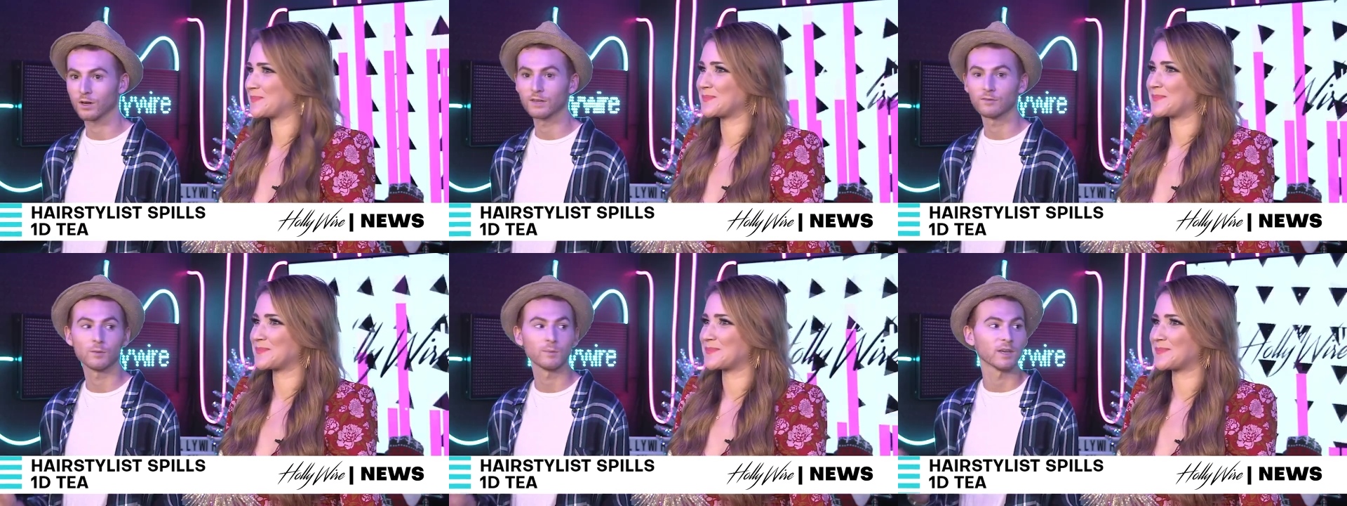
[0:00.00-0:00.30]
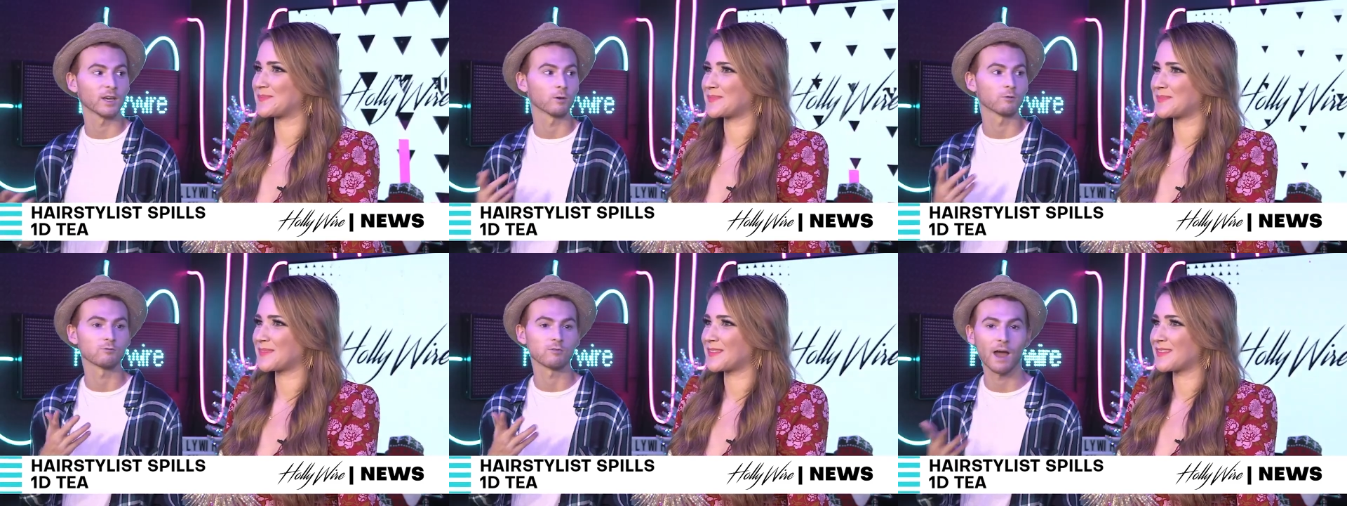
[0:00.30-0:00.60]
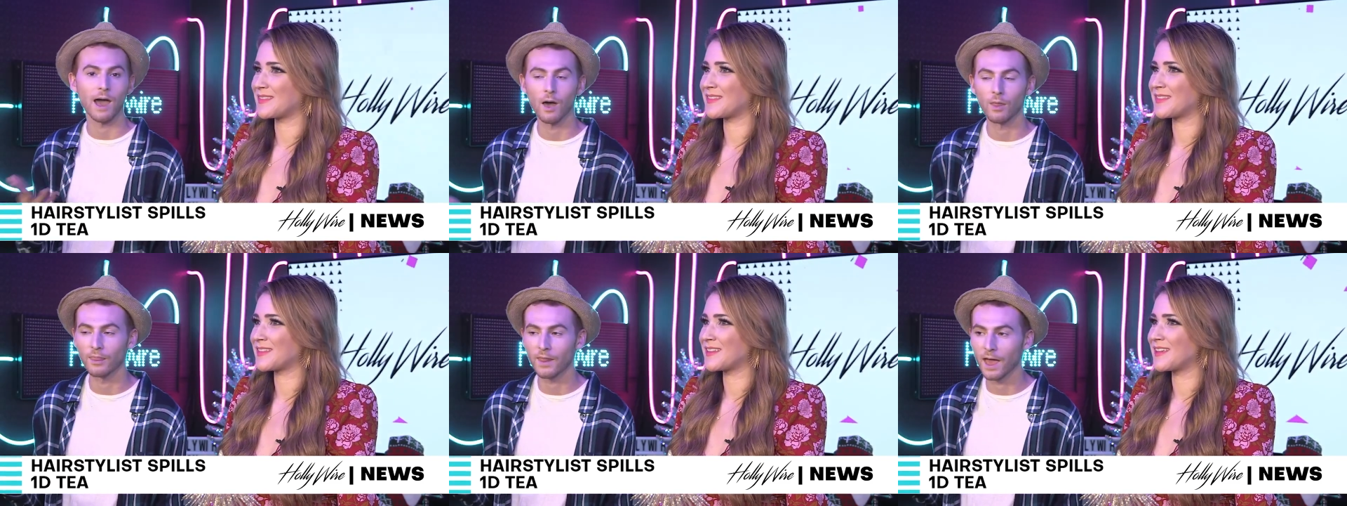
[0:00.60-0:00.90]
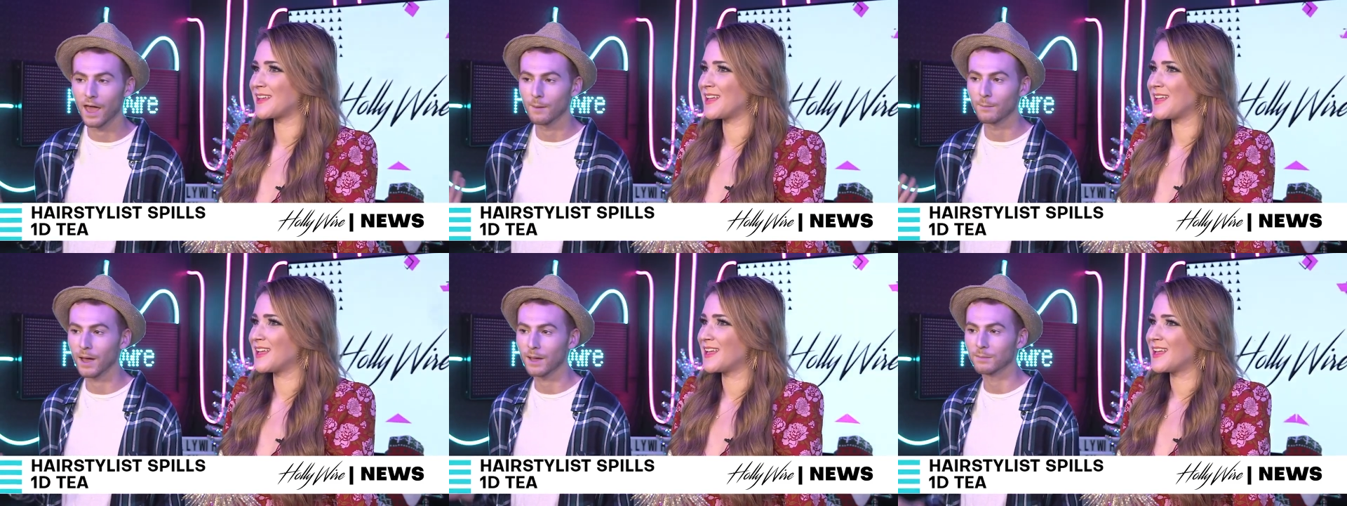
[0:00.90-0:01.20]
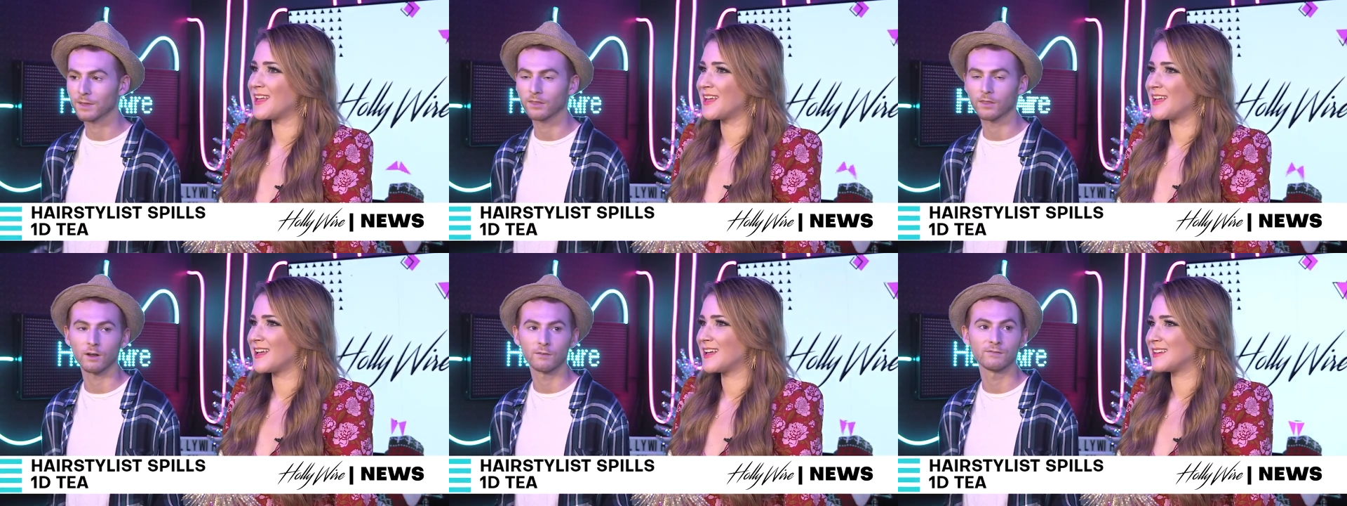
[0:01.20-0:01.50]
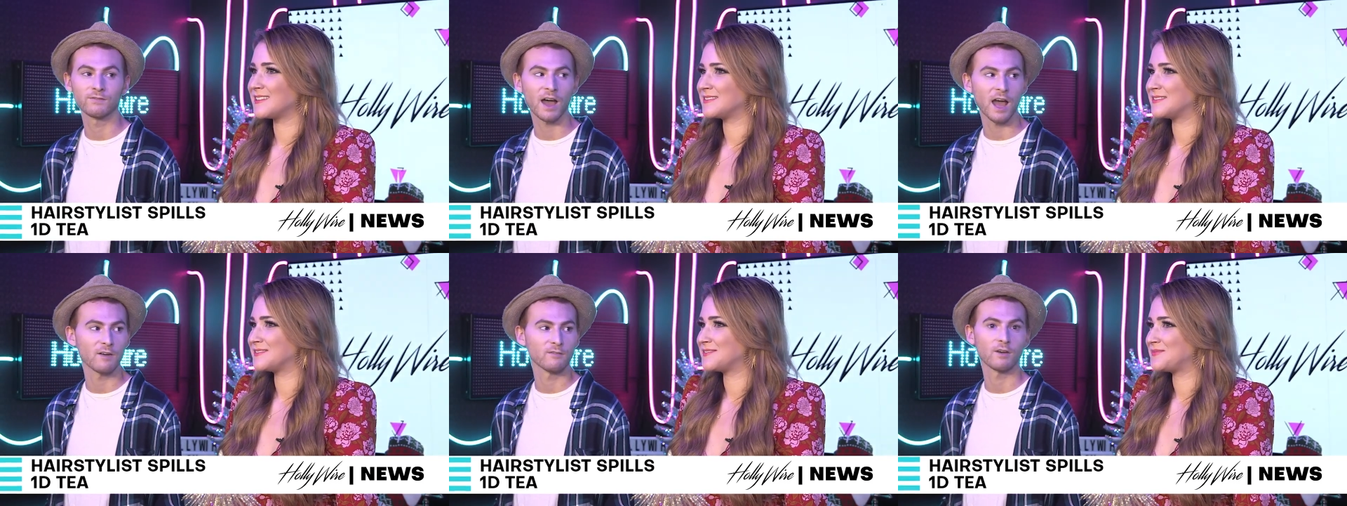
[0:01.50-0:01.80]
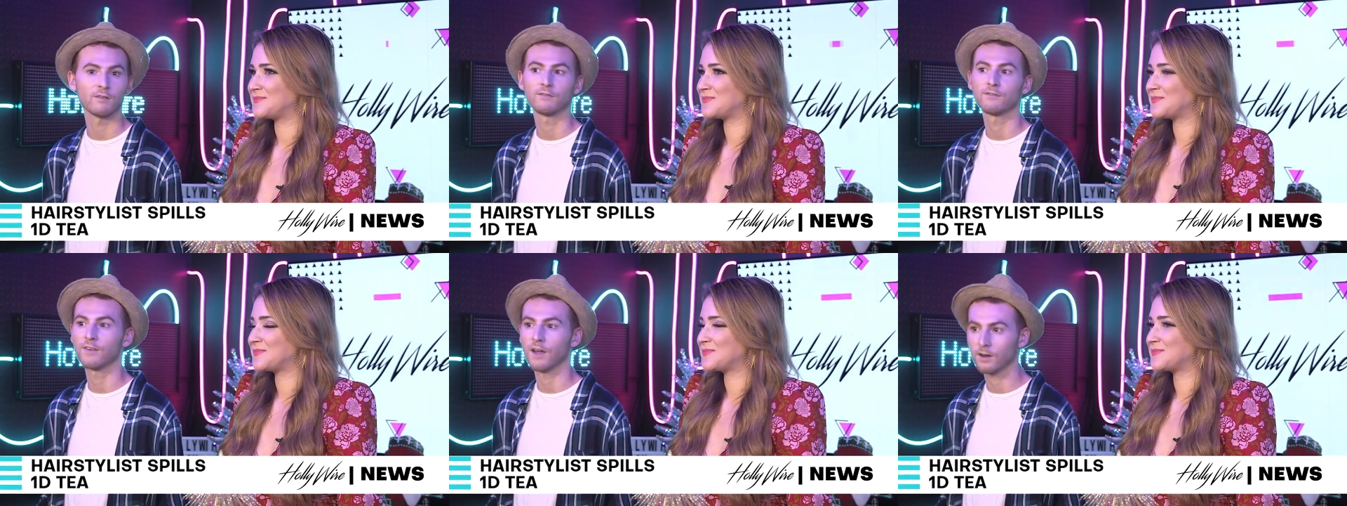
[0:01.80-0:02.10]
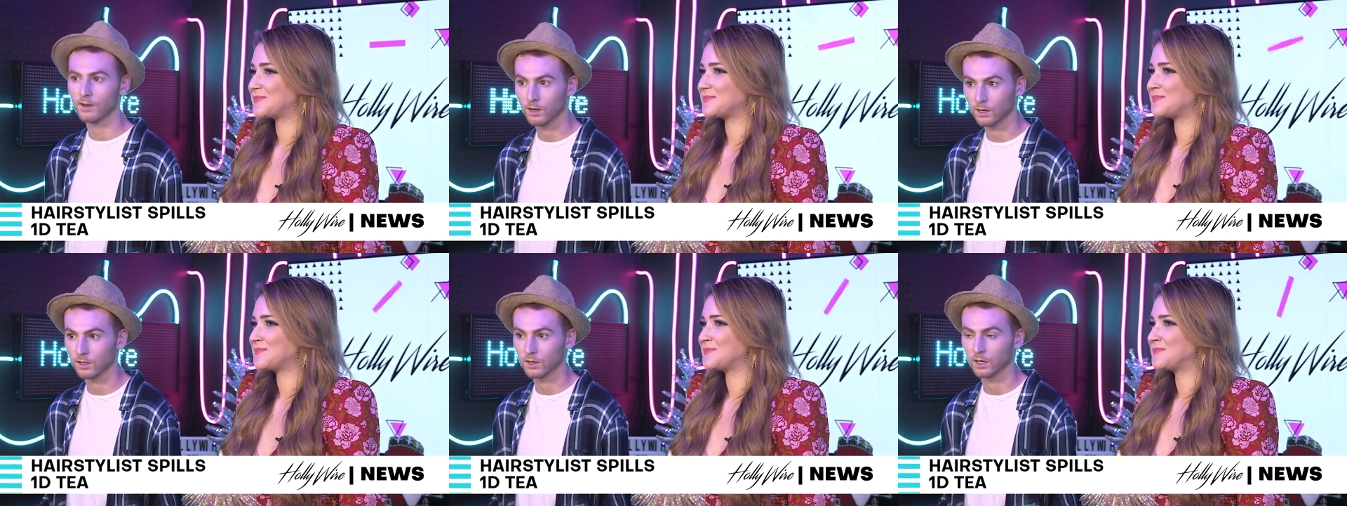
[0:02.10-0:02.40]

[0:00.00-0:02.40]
Speaker 1: or even be around them? I mean, they're five very